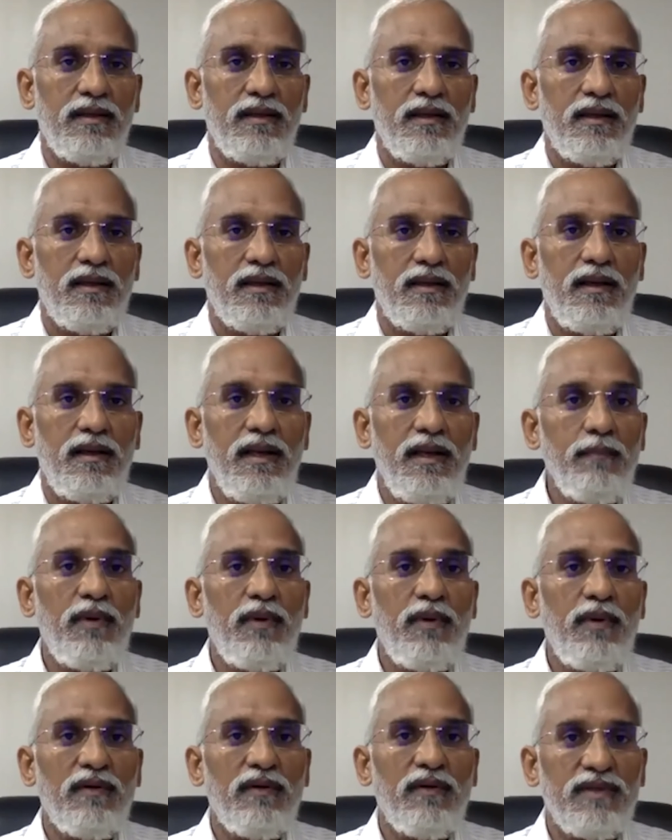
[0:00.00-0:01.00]
limb of
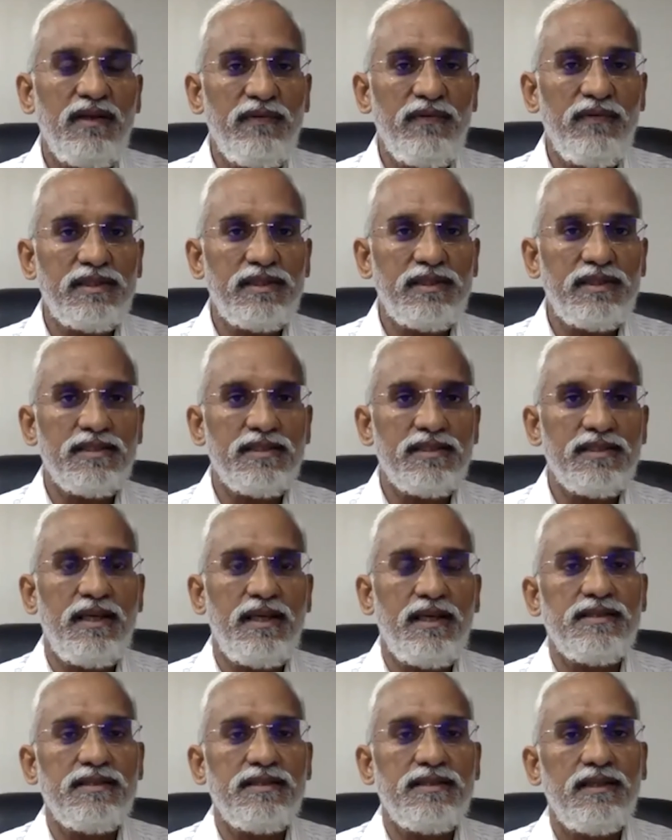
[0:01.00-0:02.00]
the definition
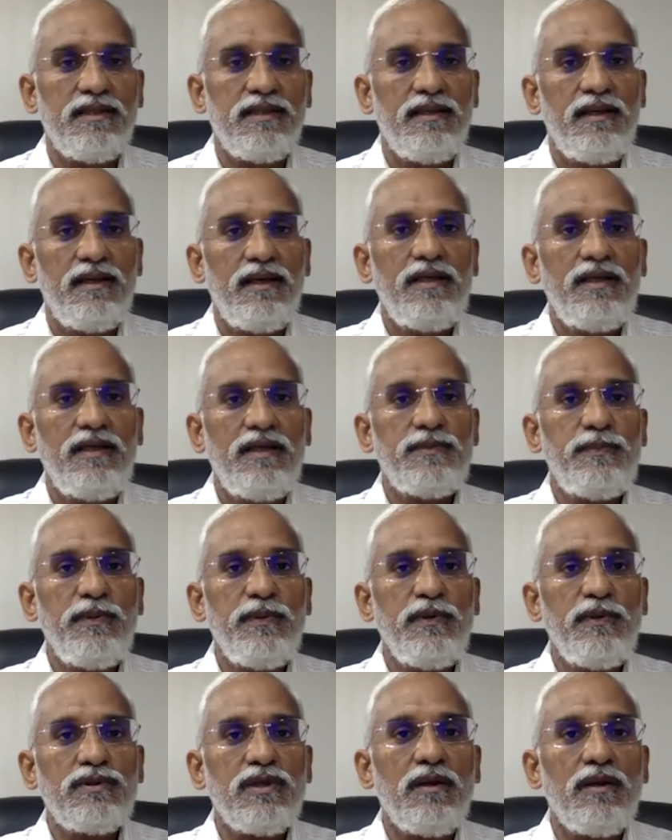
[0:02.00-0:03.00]
says a
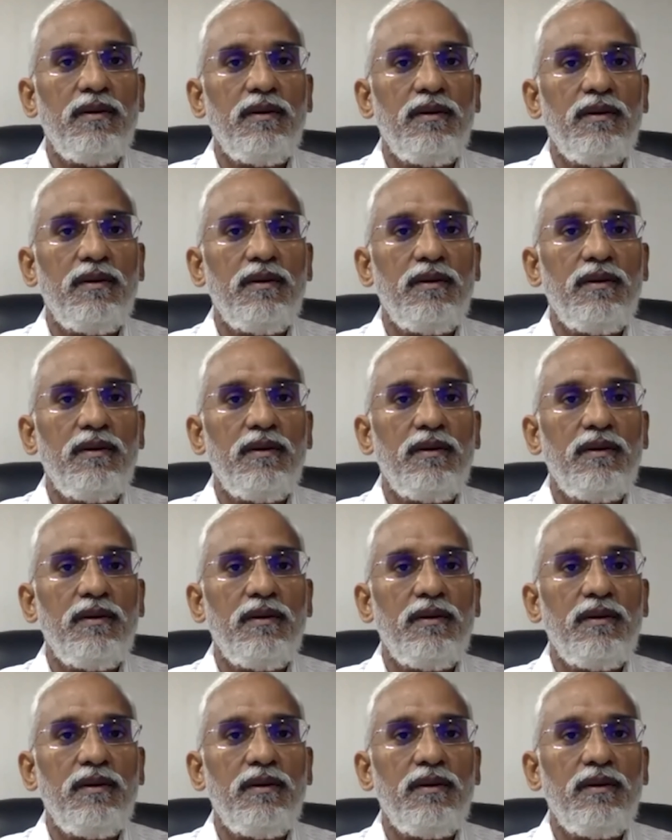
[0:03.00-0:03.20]
disputes on